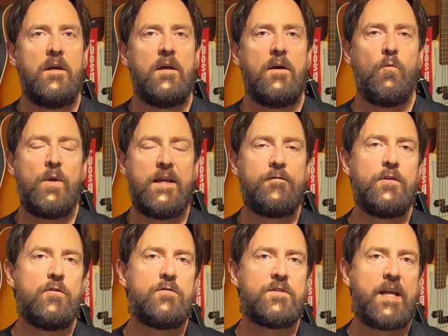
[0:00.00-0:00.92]
We've
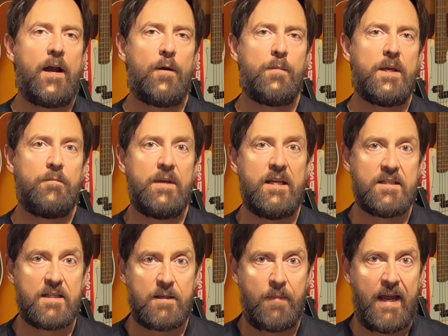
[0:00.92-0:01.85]
used Airbnbs
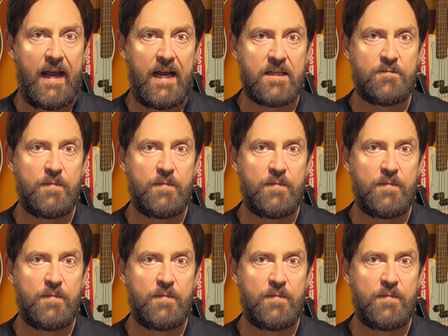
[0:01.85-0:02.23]
in the past,